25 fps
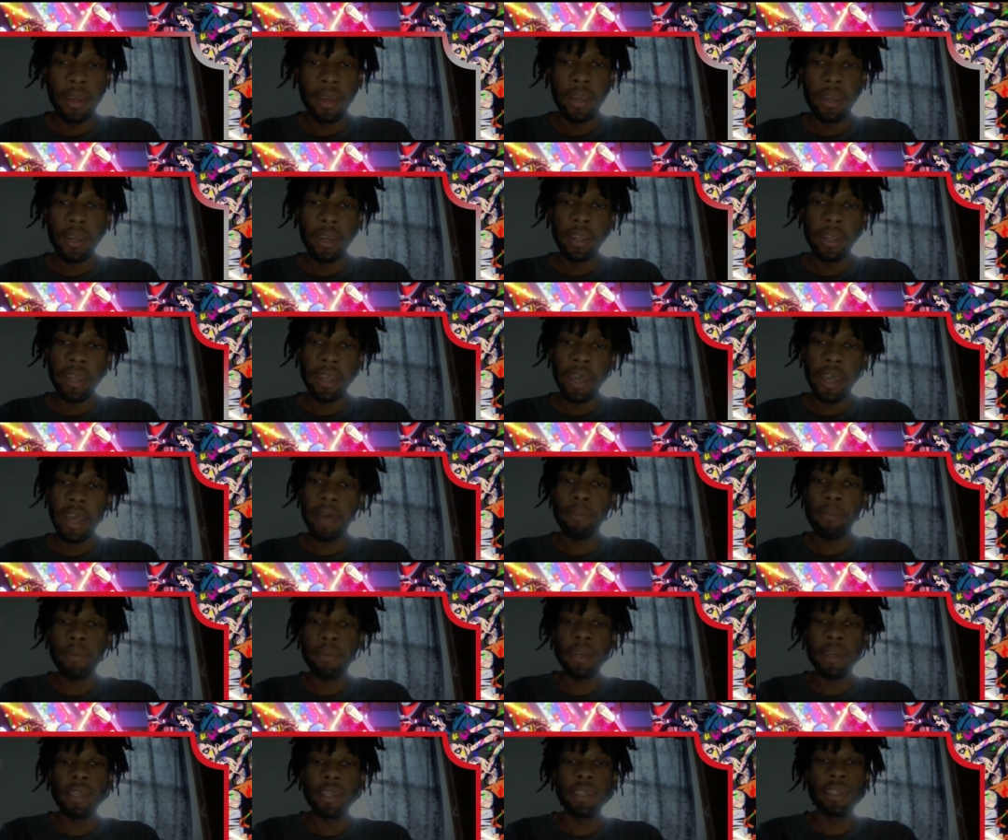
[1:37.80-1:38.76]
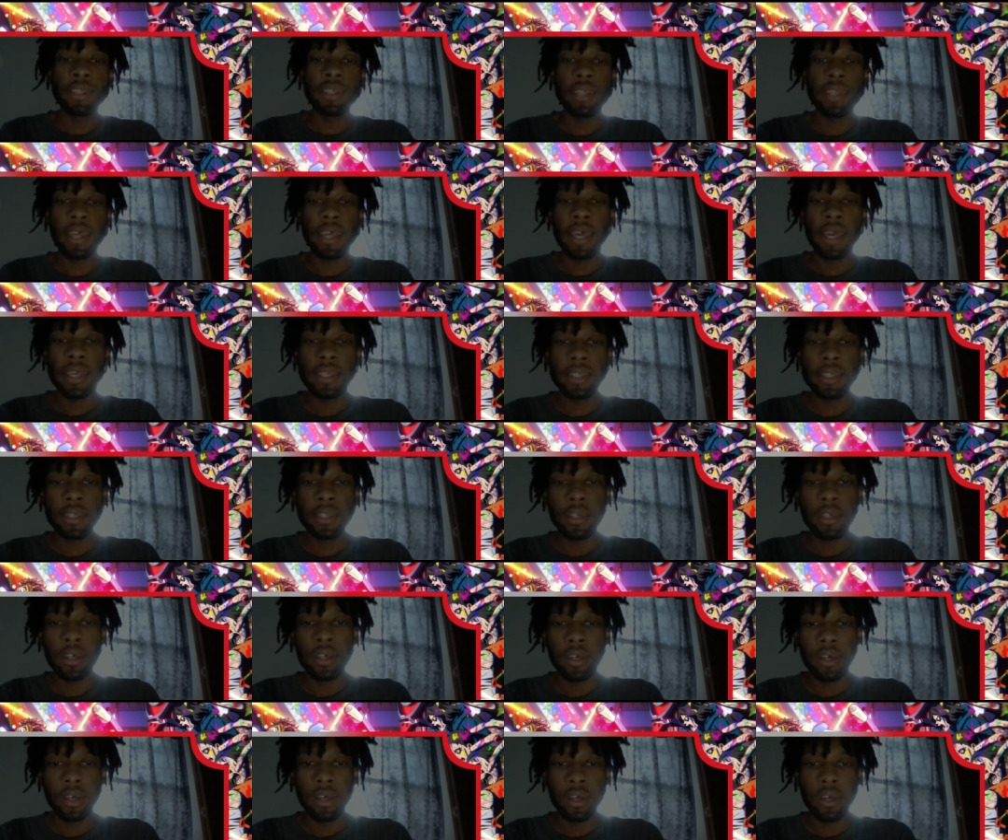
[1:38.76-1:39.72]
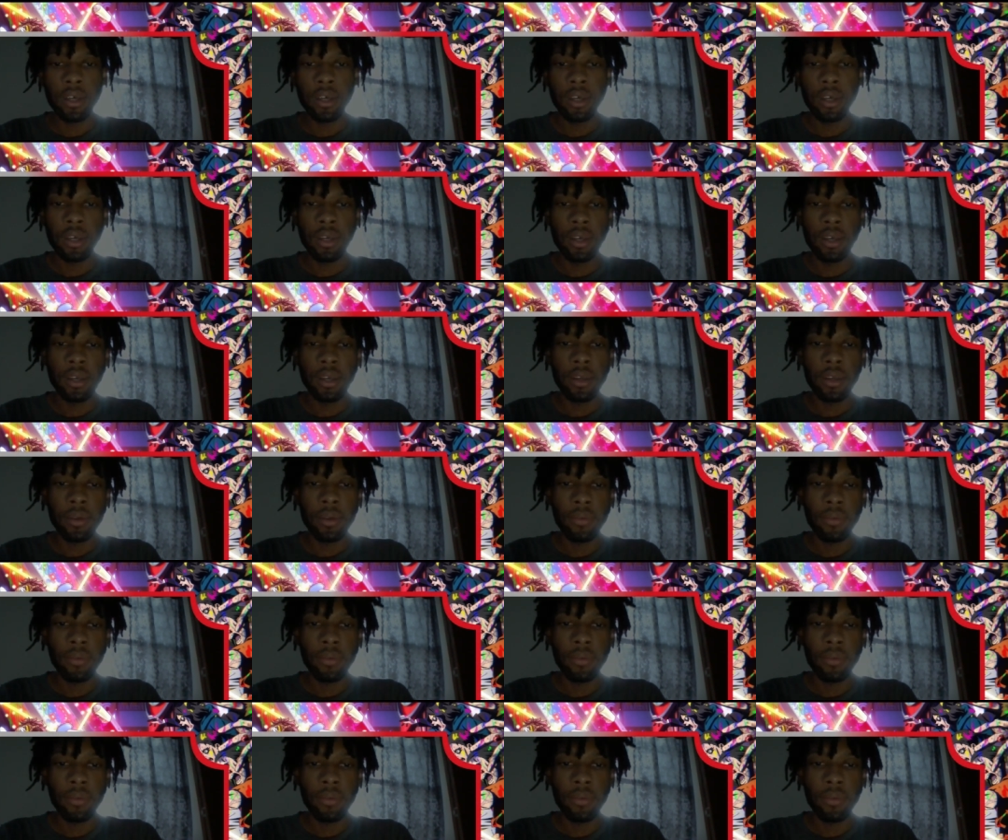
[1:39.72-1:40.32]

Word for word: yeah, that happens as, okay,